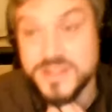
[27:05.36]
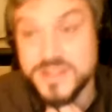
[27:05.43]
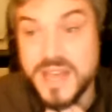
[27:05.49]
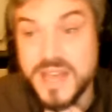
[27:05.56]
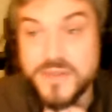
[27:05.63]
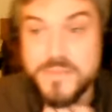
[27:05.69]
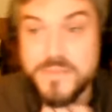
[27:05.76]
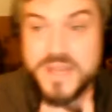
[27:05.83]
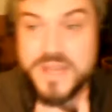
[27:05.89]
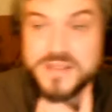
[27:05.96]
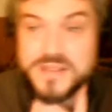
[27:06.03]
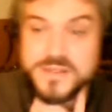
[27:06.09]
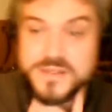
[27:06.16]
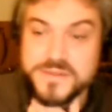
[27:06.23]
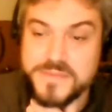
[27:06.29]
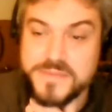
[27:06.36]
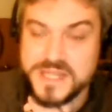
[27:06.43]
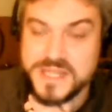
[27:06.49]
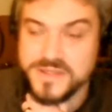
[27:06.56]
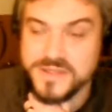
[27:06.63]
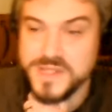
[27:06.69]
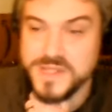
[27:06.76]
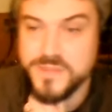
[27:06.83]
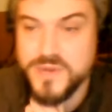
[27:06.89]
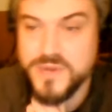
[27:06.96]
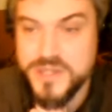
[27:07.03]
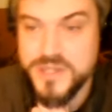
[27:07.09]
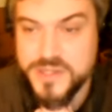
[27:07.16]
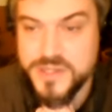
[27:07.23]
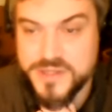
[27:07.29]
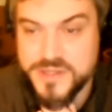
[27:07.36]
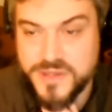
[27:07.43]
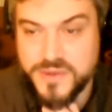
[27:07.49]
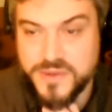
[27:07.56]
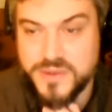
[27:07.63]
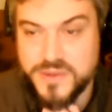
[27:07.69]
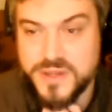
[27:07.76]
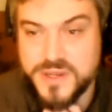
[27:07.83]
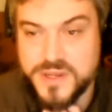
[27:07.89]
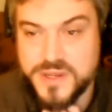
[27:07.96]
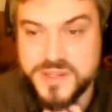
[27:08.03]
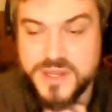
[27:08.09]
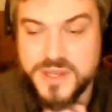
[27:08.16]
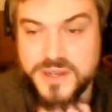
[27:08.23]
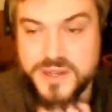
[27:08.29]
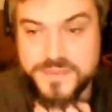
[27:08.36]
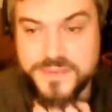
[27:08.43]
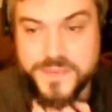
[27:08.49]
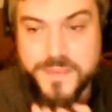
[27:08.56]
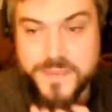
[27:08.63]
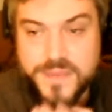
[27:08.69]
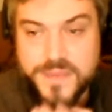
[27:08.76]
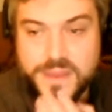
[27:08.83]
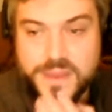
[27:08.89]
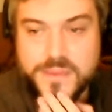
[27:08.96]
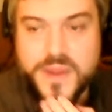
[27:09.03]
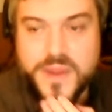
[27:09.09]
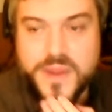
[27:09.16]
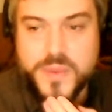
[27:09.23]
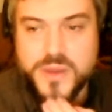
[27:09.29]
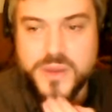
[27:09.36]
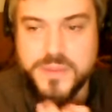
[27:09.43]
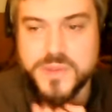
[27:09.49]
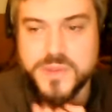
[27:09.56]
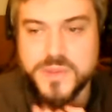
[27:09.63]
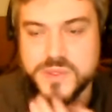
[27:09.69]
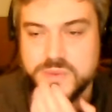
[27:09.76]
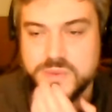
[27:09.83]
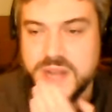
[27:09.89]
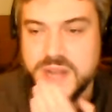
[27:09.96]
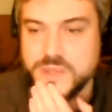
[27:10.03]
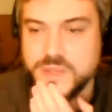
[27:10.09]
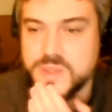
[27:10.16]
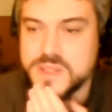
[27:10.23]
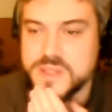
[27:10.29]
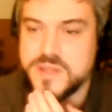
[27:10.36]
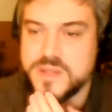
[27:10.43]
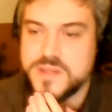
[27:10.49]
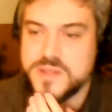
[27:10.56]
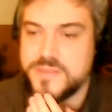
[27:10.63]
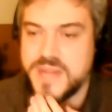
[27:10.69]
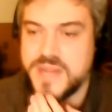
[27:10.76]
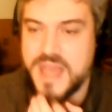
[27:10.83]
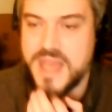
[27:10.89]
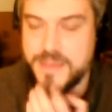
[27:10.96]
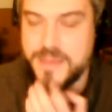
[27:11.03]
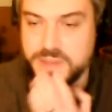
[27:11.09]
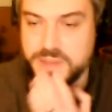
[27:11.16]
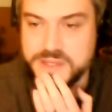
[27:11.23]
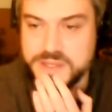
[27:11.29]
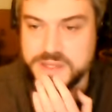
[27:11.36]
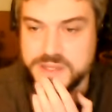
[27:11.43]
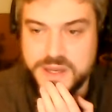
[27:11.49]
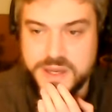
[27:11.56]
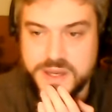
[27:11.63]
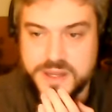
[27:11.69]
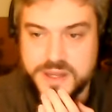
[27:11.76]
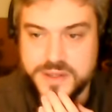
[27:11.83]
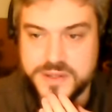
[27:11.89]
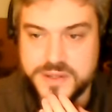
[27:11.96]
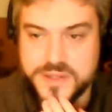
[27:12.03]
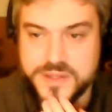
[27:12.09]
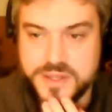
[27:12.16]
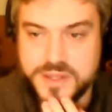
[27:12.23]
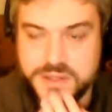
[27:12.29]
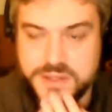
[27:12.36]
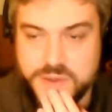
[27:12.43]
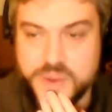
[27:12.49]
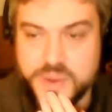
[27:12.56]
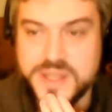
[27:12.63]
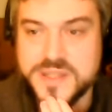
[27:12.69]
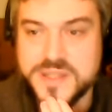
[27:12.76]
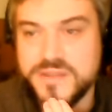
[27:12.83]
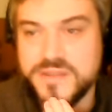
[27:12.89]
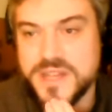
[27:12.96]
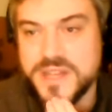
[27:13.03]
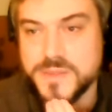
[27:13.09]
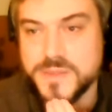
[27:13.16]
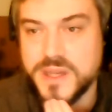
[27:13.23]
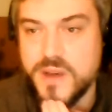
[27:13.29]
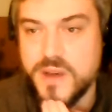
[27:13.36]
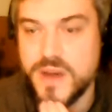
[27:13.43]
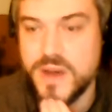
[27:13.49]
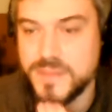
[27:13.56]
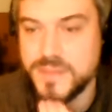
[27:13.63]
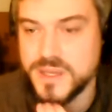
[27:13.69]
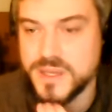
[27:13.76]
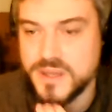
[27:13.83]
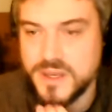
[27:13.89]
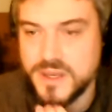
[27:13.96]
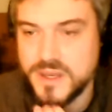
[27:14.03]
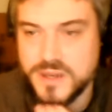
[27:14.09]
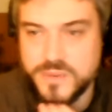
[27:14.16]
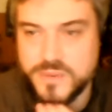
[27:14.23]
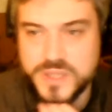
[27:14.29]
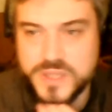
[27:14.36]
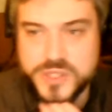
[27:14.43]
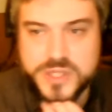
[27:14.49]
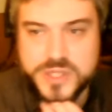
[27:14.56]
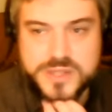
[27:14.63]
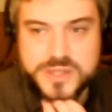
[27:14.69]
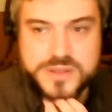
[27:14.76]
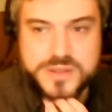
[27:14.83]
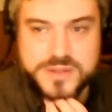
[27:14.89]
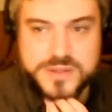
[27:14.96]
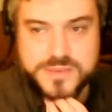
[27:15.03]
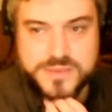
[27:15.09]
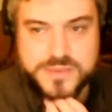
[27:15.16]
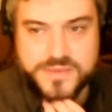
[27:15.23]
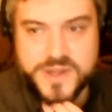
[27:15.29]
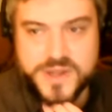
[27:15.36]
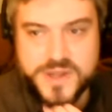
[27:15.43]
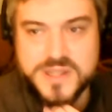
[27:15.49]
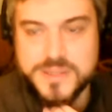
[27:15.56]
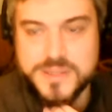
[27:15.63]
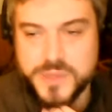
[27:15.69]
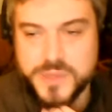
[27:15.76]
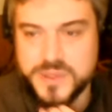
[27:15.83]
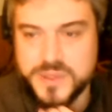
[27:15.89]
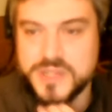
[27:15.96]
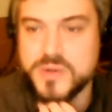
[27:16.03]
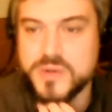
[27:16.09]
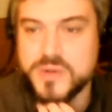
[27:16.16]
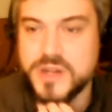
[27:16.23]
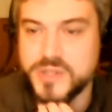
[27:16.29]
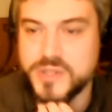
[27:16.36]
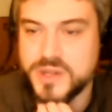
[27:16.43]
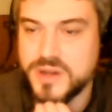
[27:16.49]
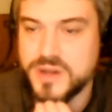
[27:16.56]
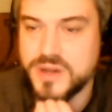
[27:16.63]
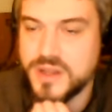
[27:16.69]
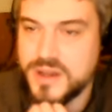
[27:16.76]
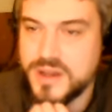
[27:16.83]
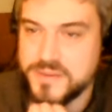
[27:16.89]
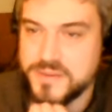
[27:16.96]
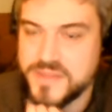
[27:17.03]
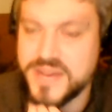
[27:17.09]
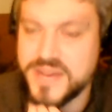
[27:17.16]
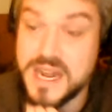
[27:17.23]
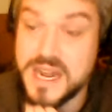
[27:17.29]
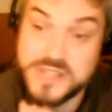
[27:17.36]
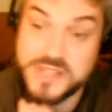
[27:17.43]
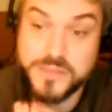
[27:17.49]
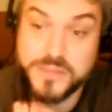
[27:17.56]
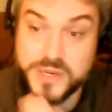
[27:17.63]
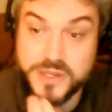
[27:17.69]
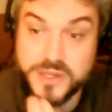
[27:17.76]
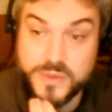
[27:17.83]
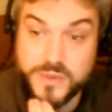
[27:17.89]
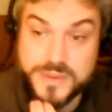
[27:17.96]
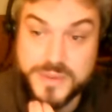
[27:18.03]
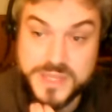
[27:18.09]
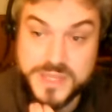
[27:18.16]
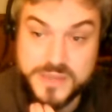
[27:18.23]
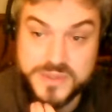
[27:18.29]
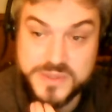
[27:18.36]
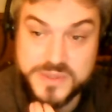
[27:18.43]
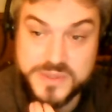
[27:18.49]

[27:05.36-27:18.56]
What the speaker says: kind of a mix of inspiration. So there's probably one of the most direct ones is in Minneapolis. There's the Northeast Investment Co-op, which is very similarly structured. They've got actually a pretty good website with